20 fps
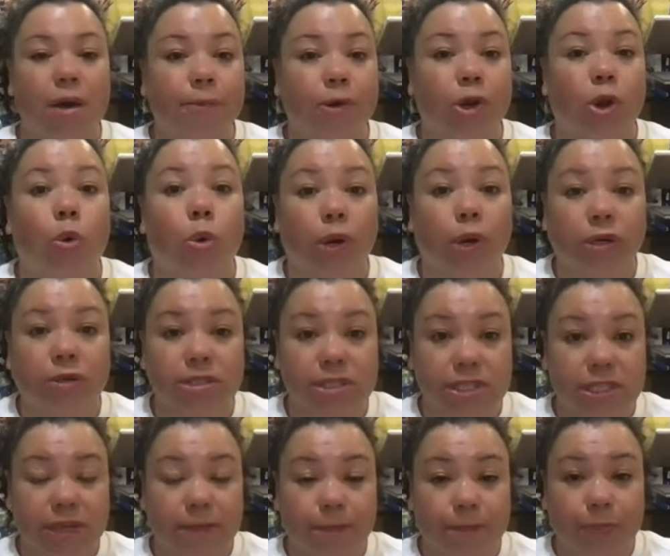
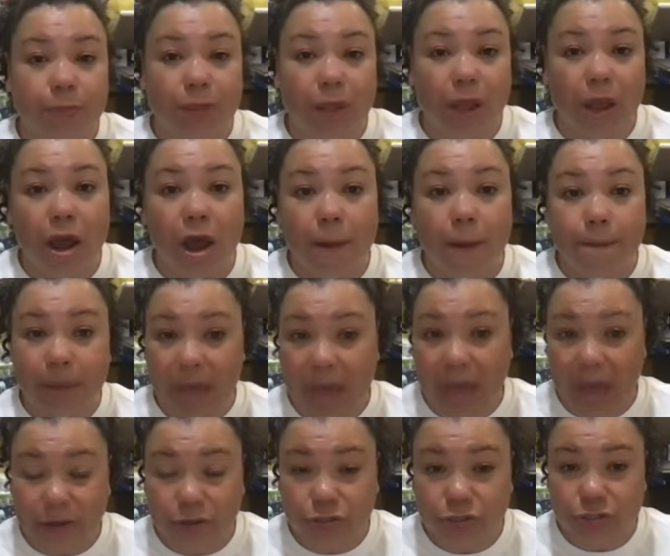quilt
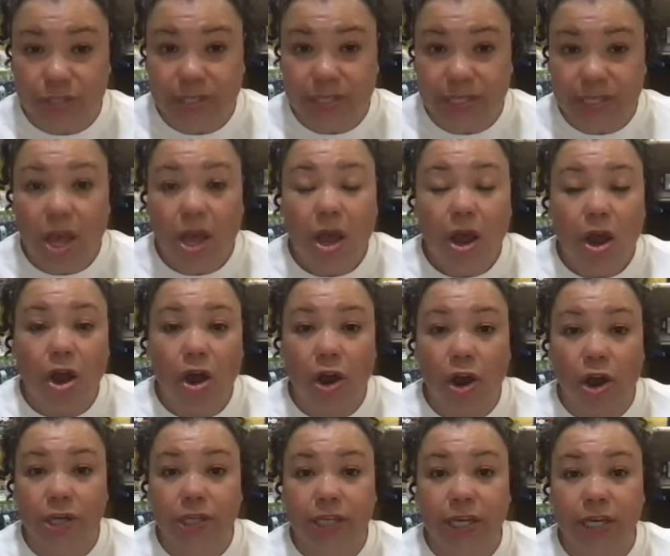patterns
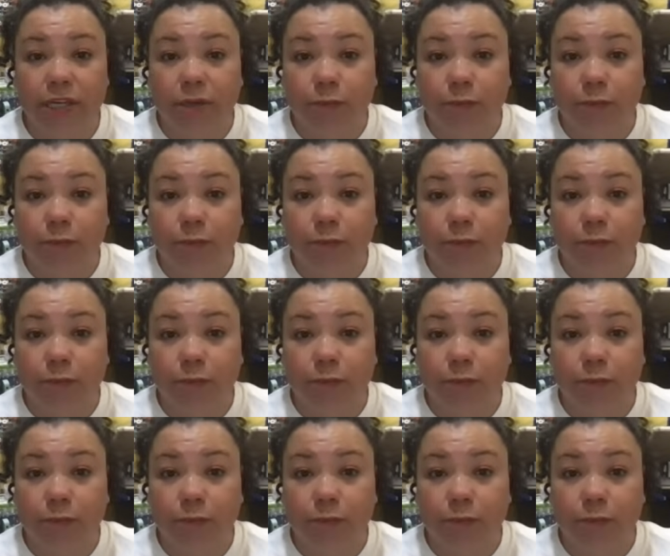on an